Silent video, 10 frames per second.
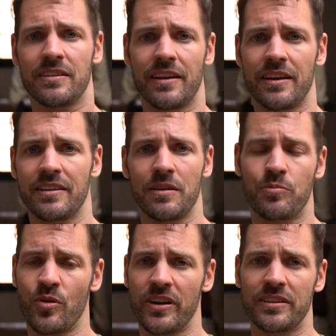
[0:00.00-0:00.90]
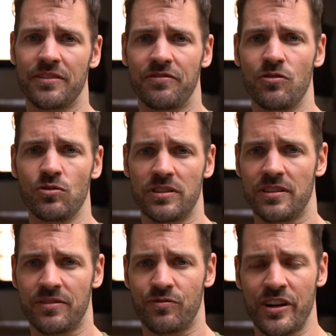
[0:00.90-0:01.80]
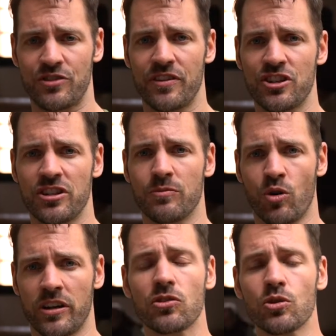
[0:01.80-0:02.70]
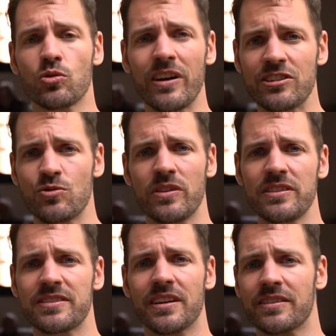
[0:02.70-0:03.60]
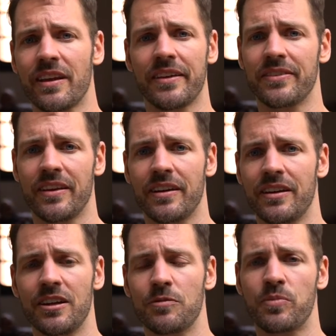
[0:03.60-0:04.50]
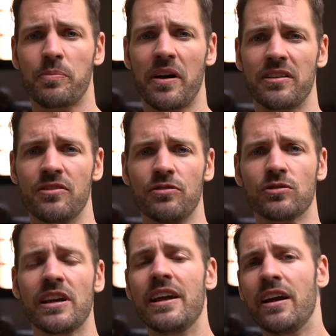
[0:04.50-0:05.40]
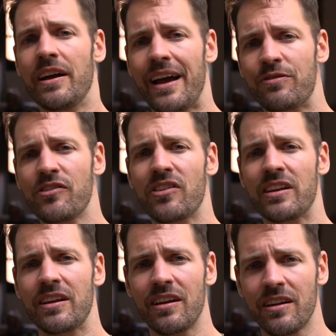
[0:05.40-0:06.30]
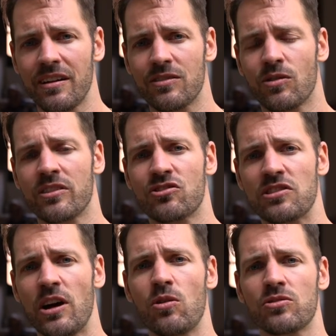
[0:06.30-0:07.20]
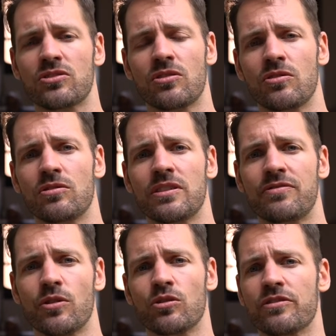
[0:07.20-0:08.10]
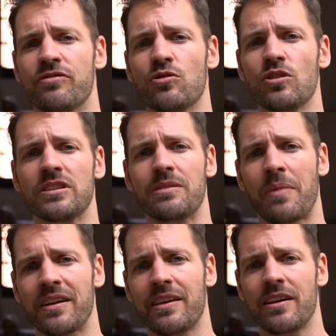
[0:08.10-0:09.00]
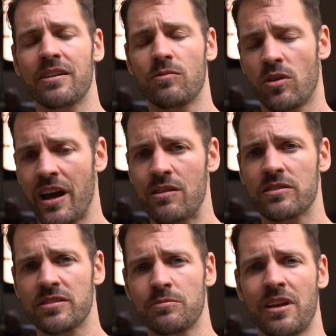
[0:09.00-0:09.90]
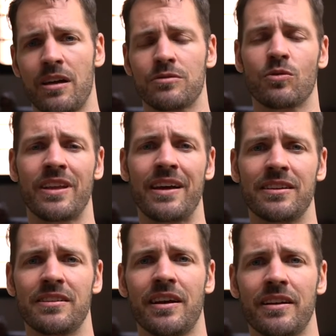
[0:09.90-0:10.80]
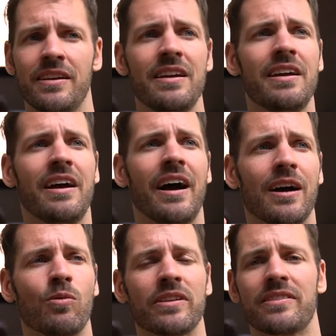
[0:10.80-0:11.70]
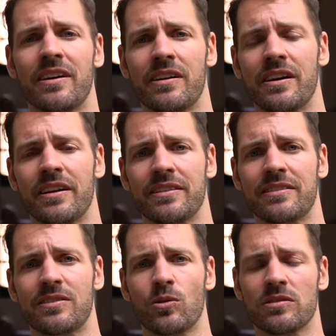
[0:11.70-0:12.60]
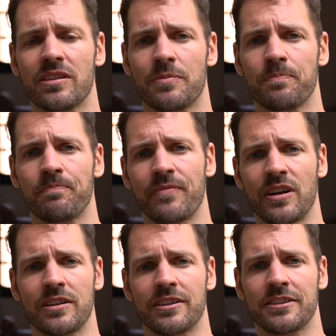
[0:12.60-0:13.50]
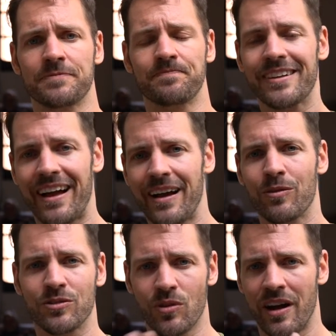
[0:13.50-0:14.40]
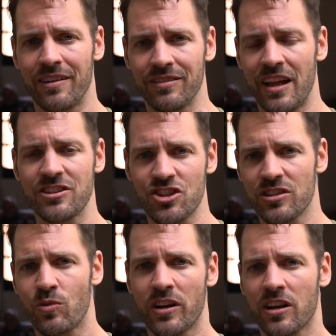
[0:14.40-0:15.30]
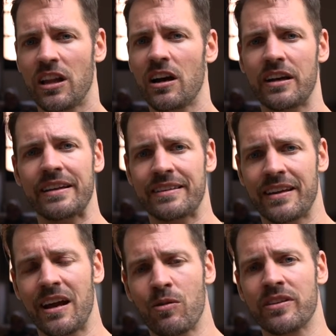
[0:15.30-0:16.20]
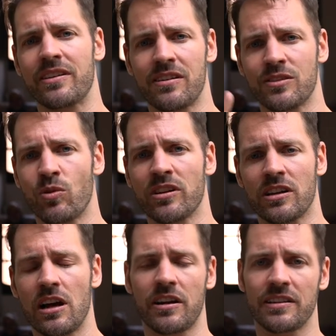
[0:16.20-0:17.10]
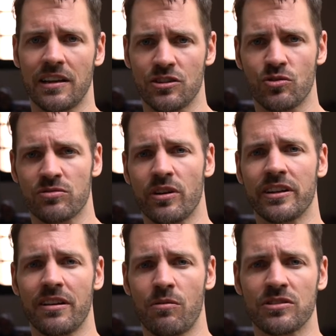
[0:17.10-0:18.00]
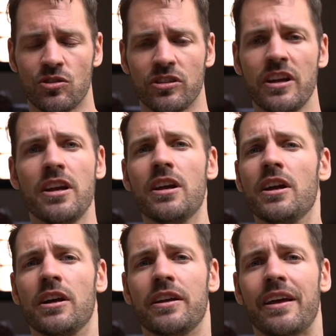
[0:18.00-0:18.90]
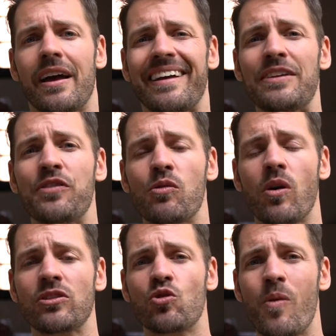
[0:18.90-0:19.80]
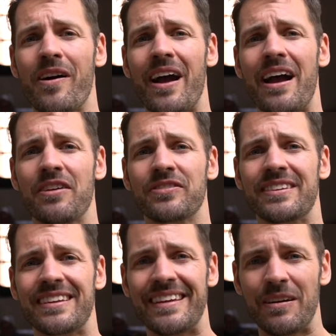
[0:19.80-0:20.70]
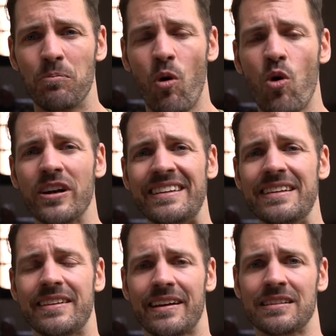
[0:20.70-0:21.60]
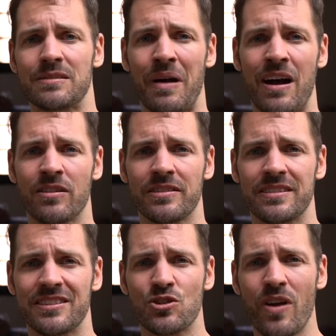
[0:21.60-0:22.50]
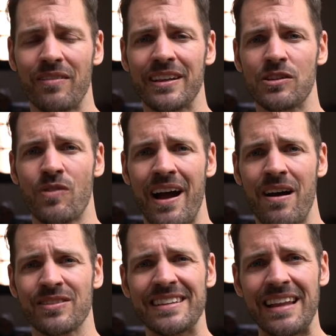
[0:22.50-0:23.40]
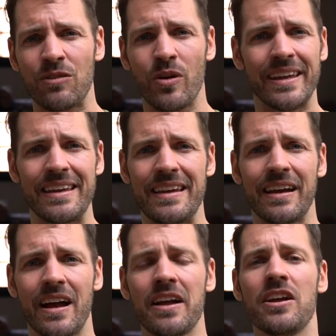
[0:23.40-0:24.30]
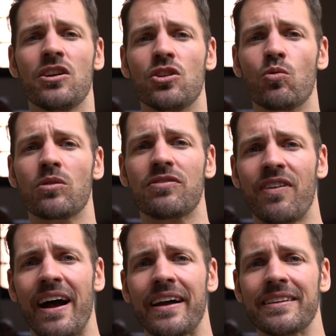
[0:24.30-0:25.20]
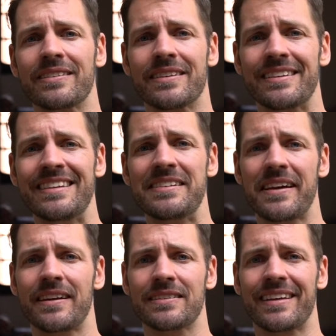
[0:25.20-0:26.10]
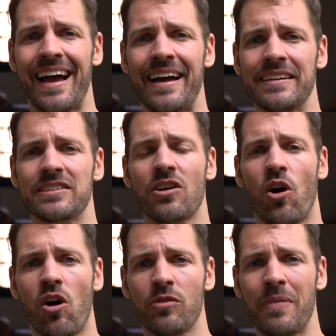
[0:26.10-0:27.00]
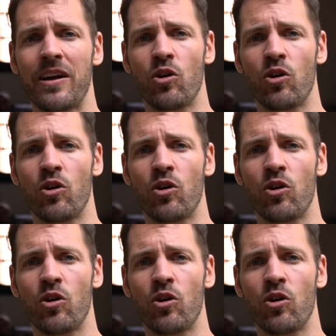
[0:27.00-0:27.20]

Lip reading: they bring the food, the fresh fish in the morning to the restaurants, and then they prepare your food. Everything runs slow, so if you order food, it might take 1 hour sometimes. What I did, I went there and told them I want to have lunch at 1 o'clock, and then I went there at 1 o'clock and lunch was ready. That was good. If you want to have more details about traveling around in La Guajira, you will find the detailed guides on my